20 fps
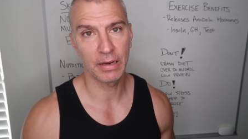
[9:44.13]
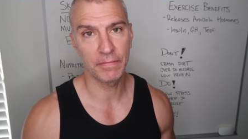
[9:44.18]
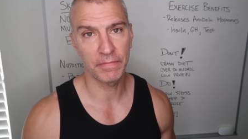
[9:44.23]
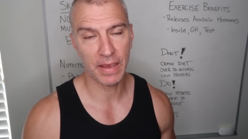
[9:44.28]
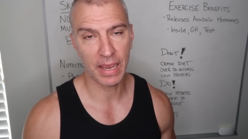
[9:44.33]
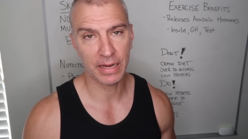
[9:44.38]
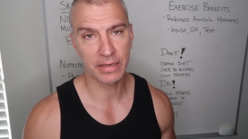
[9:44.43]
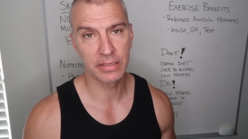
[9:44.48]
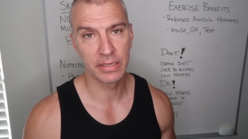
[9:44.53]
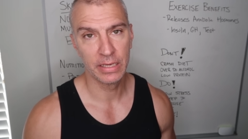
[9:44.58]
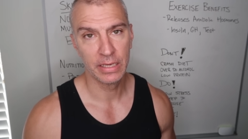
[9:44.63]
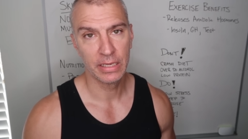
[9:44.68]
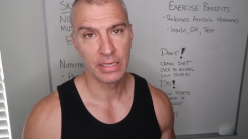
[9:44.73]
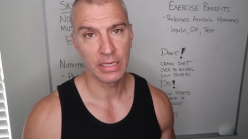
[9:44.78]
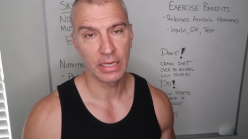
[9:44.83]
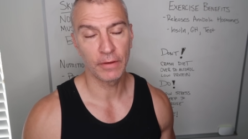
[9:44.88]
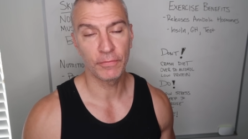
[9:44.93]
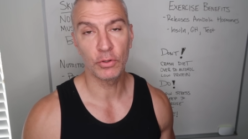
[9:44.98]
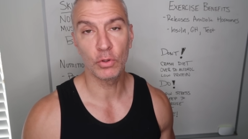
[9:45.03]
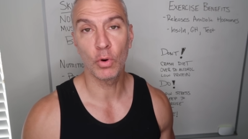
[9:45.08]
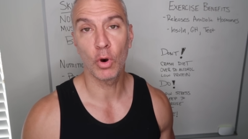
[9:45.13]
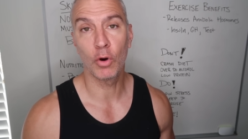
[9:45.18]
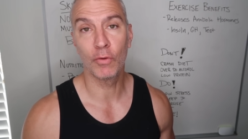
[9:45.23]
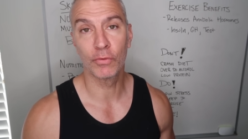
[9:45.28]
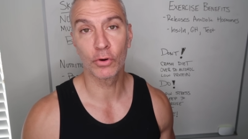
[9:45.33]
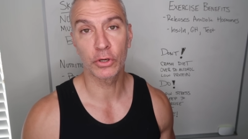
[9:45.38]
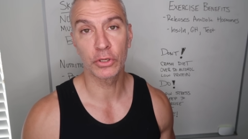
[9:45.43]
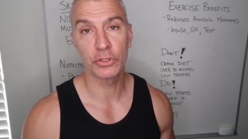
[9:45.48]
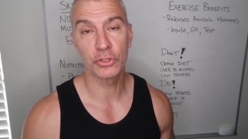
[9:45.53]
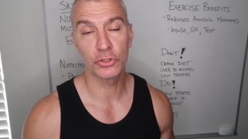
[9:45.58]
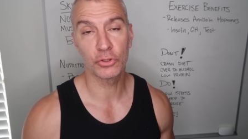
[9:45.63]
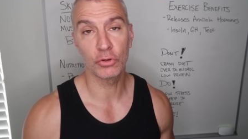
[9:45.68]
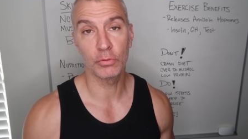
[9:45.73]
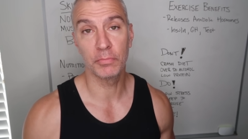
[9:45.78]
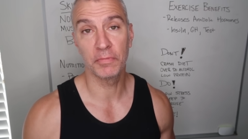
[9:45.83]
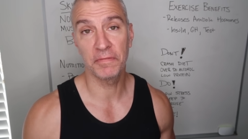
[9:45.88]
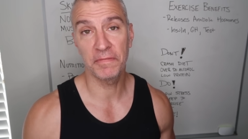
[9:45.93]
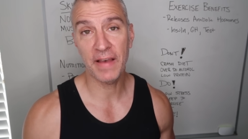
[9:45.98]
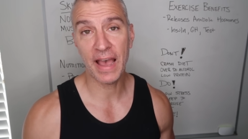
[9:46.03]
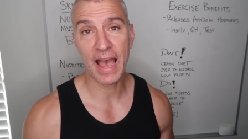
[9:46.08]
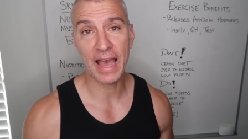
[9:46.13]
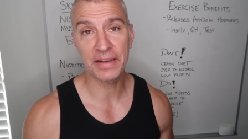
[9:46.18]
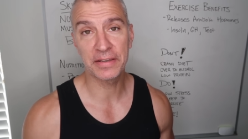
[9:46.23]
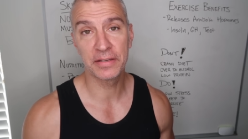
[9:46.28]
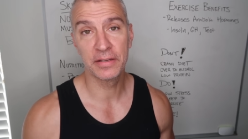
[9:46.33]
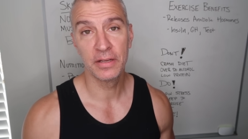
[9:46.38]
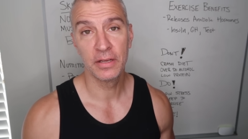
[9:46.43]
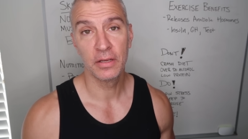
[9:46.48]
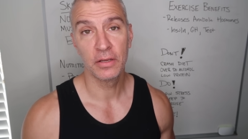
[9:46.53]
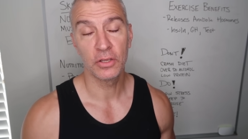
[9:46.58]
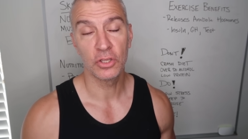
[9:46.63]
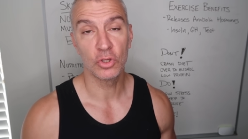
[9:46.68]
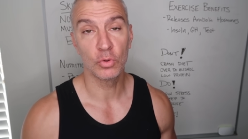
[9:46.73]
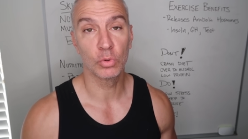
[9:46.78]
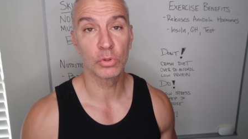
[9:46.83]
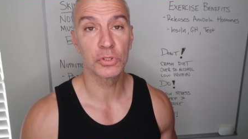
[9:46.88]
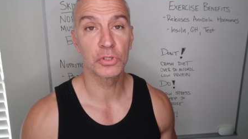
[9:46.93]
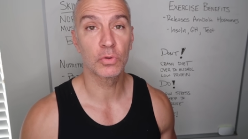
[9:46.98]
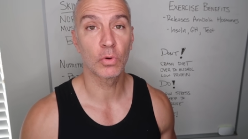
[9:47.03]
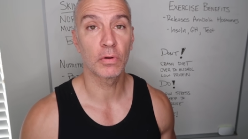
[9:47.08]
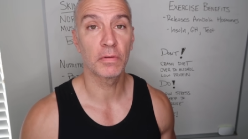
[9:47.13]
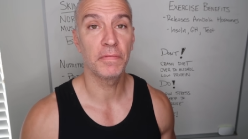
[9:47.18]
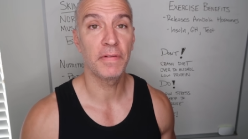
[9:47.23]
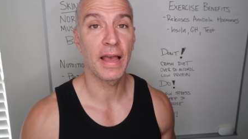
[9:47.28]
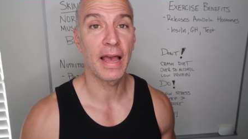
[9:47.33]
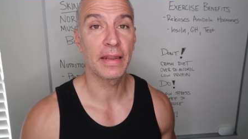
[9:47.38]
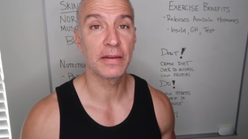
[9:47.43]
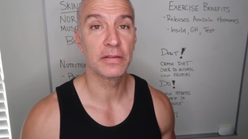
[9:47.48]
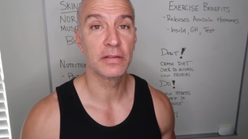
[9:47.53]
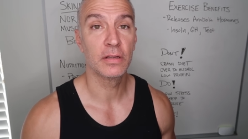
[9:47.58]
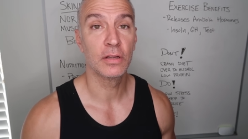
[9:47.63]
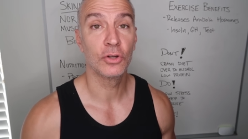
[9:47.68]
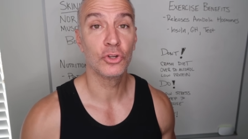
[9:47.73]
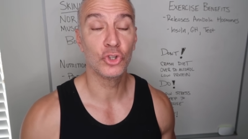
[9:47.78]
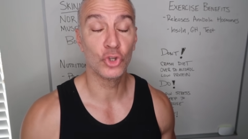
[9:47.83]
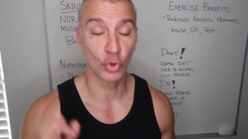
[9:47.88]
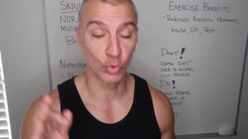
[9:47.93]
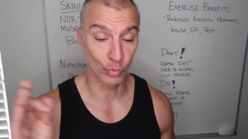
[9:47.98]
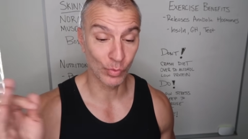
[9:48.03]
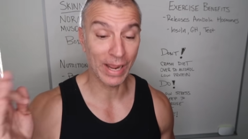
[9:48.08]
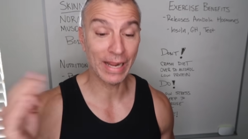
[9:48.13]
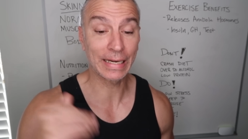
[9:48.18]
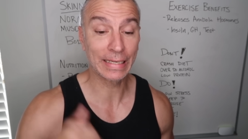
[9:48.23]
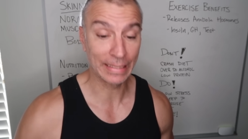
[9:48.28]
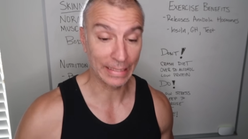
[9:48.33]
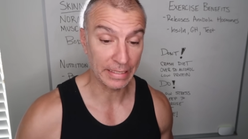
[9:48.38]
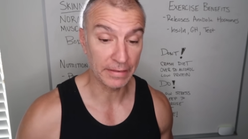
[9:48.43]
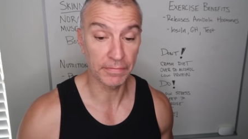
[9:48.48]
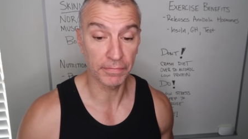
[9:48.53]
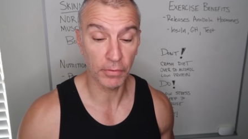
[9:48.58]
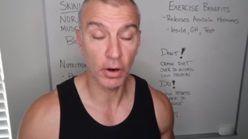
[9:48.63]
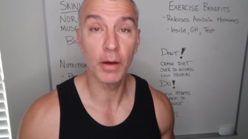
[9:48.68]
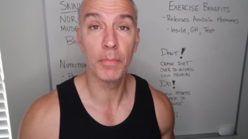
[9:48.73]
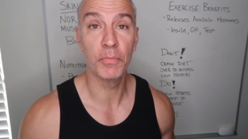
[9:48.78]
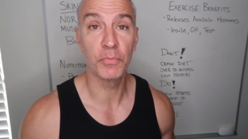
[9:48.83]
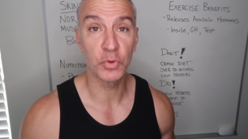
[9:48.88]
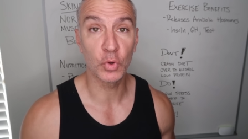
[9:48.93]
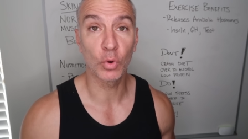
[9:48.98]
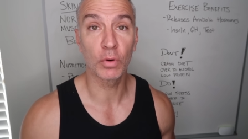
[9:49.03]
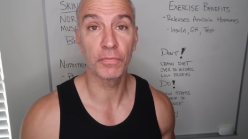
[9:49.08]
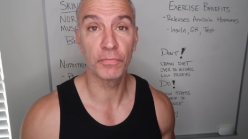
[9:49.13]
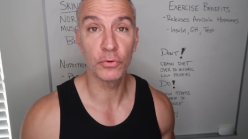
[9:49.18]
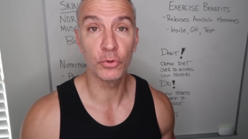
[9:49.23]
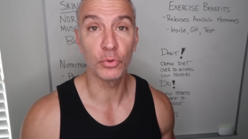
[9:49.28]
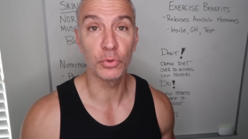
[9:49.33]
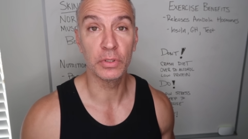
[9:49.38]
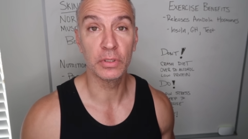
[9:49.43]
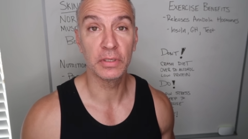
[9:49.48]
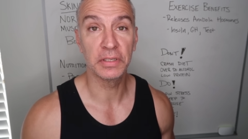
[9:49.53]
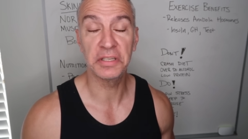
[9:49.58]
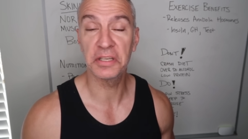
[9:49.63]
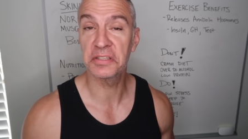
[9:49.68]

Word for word: In fact, if you over-consume fat, you will store fat directly from your food.